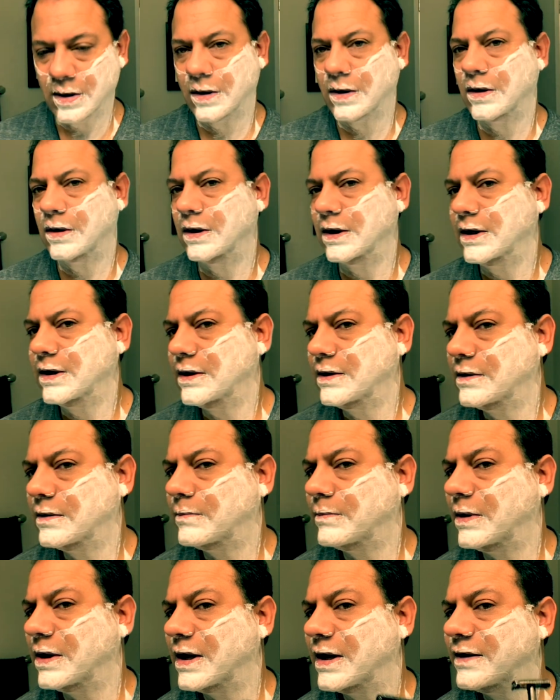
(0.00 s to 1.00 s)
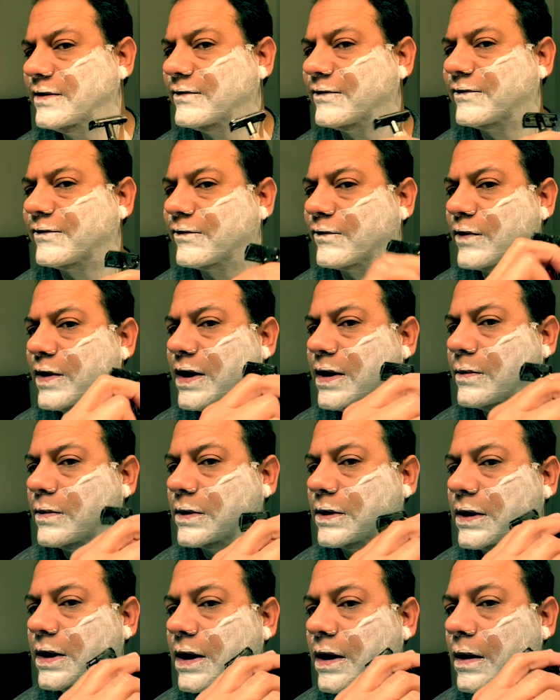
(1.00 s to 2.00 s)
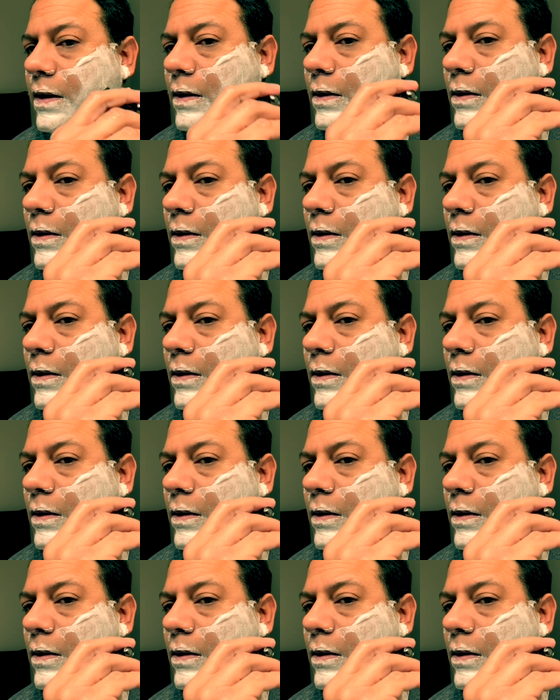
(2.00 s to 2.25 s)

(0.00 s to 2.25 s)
Cleaning the blade frequently.